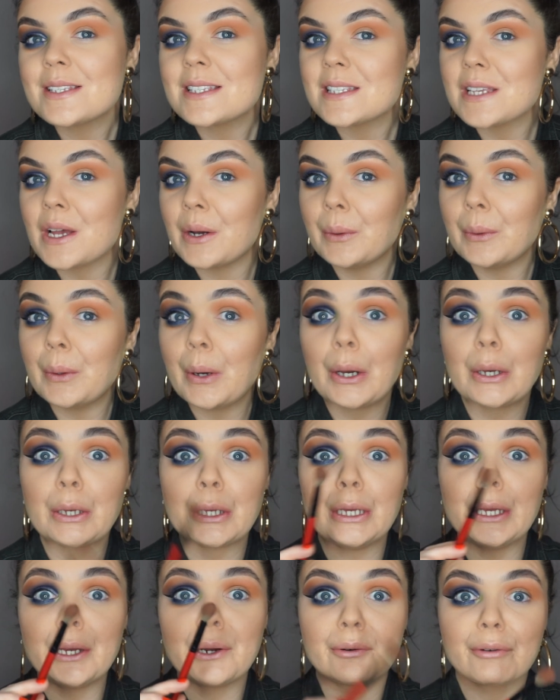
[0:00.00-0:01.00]
So
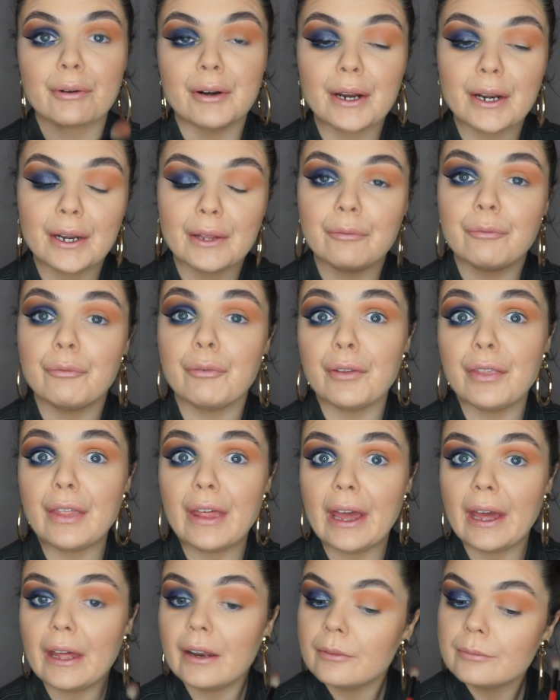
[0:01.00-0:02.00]
get ready for
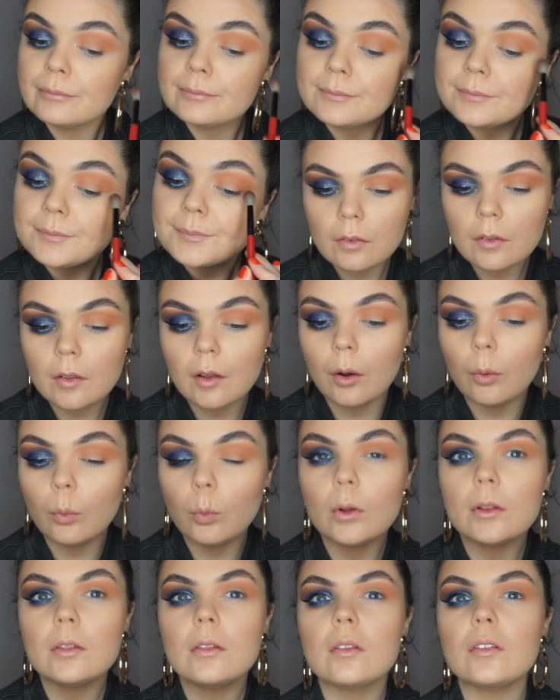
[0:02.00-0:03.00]
that. So
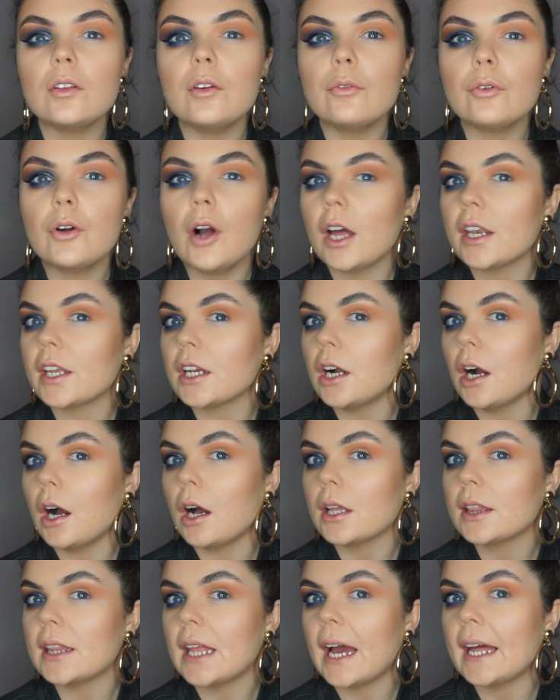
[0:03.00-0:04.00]
once you've kind of
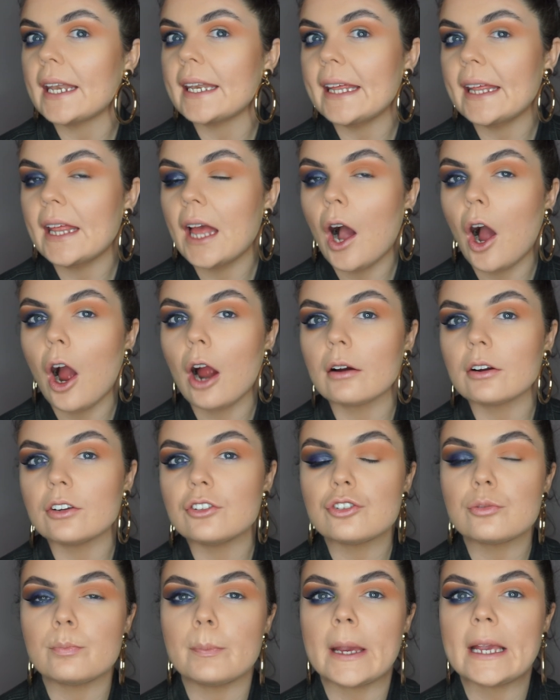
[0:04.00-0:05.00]
got that
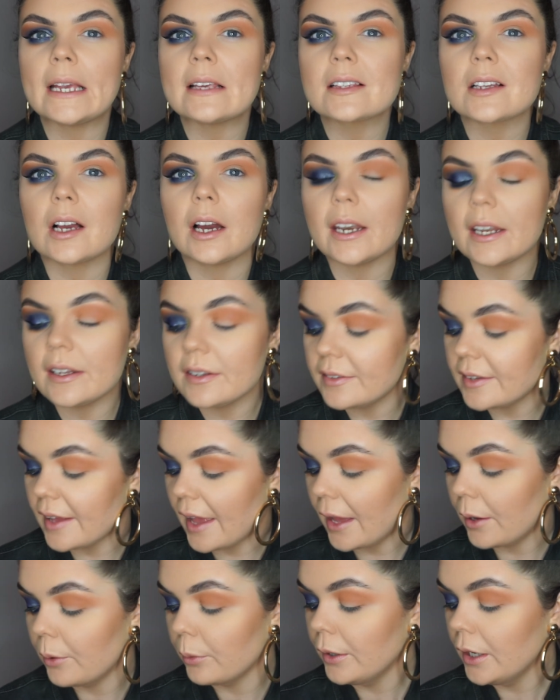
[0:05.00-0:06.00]
orange base kind of
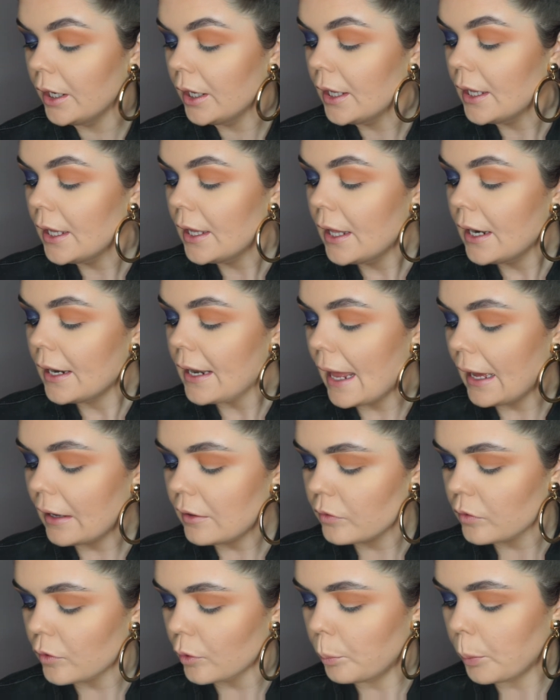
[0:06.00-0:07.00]
down,
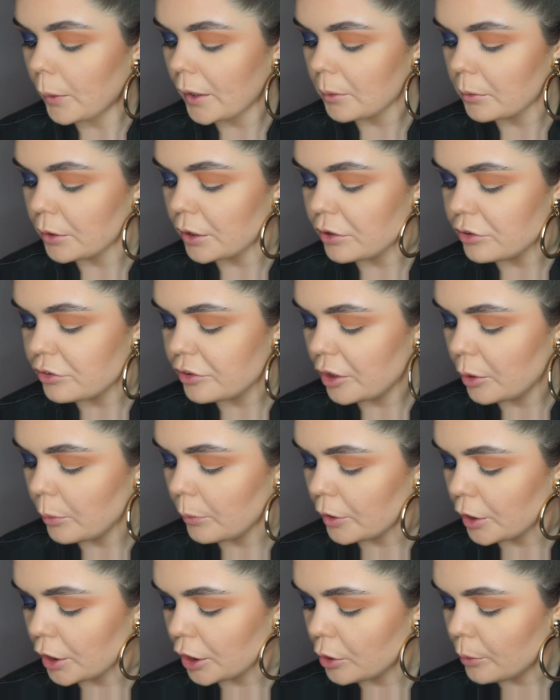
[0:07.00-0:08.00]
next up what I'm going to do,
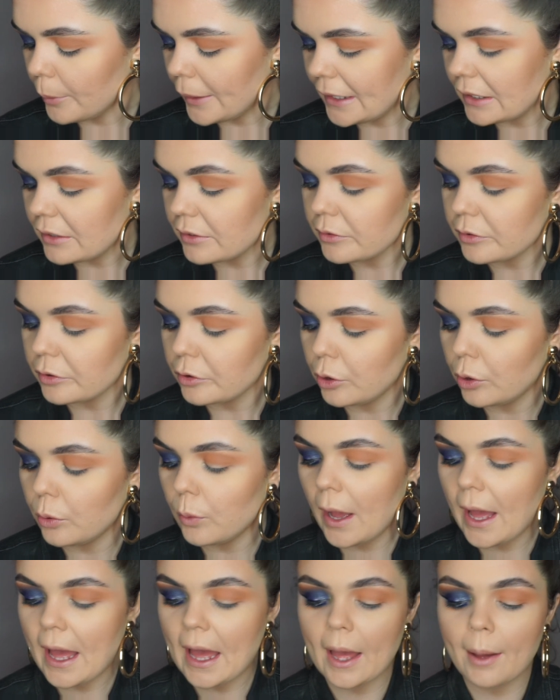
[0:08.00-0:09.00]
I'm going to go into
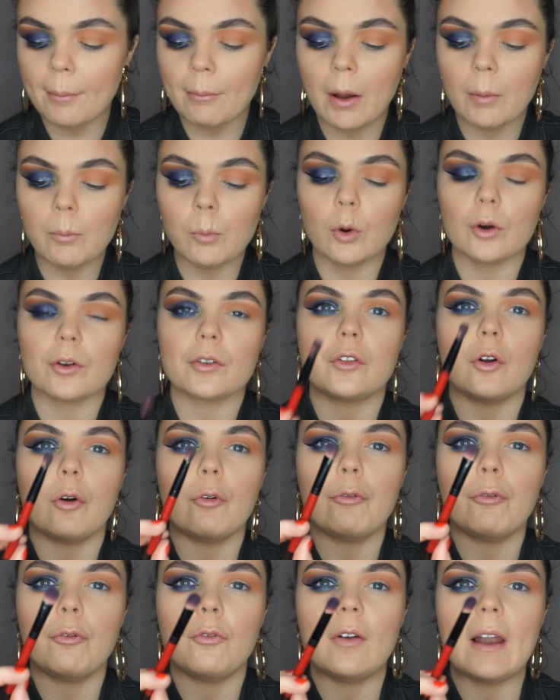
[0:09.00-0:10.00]
a more so
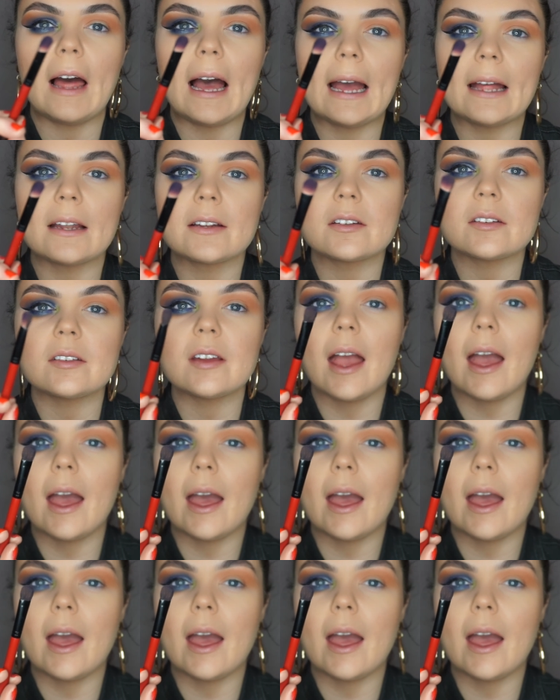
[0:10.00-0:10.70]
flat